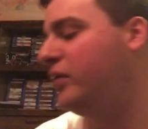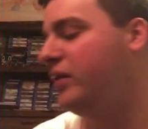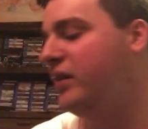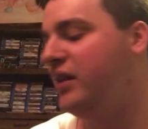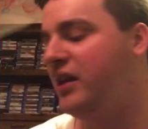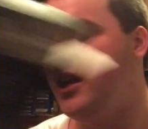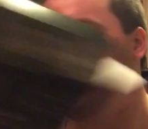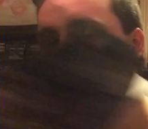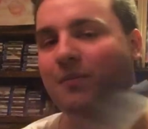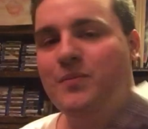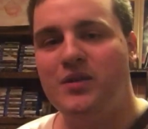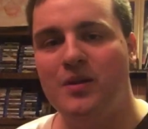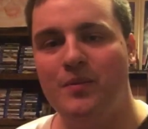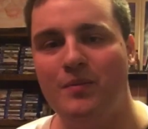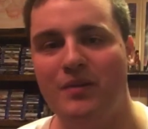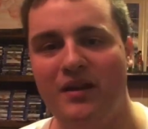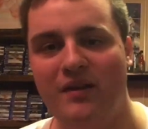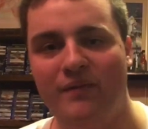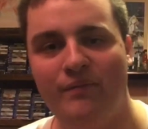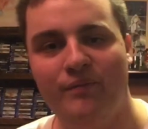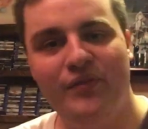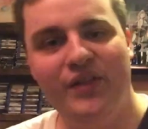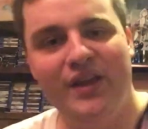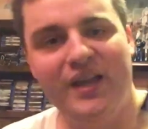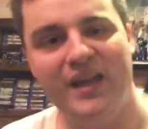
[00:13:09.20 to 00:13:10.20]
Run Games. I
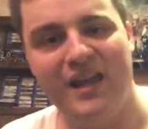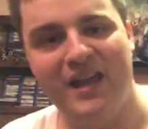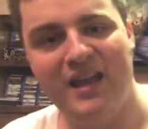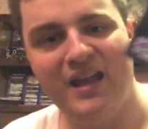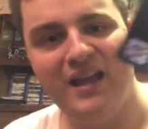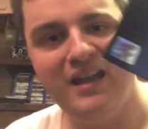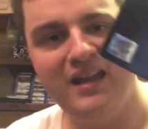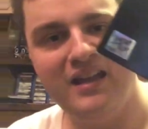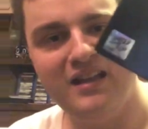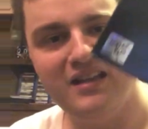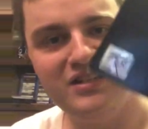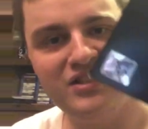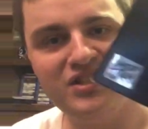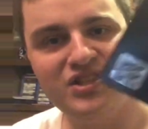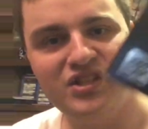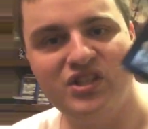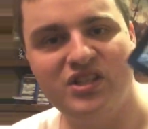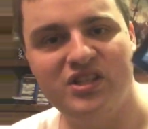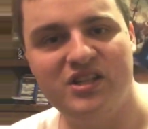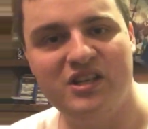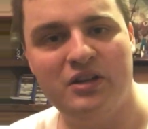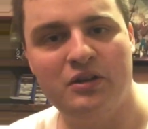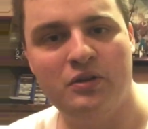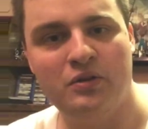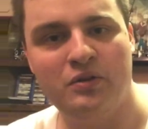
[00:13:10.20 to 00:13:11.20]
mean, they hand
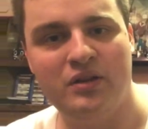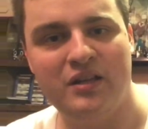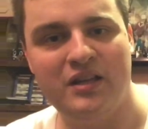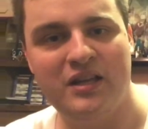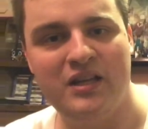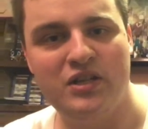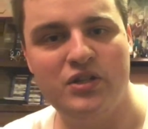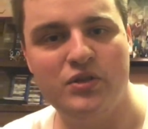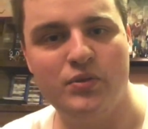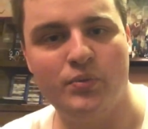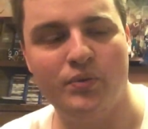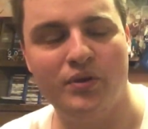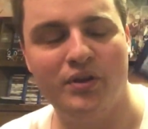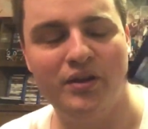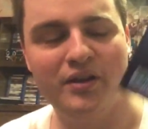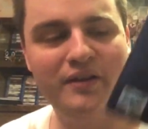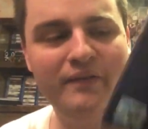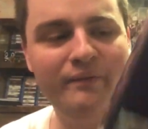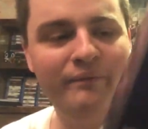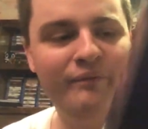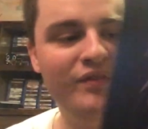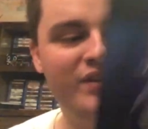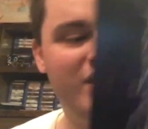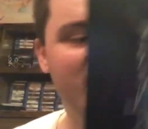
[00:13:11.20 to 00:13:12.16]
stickered each one,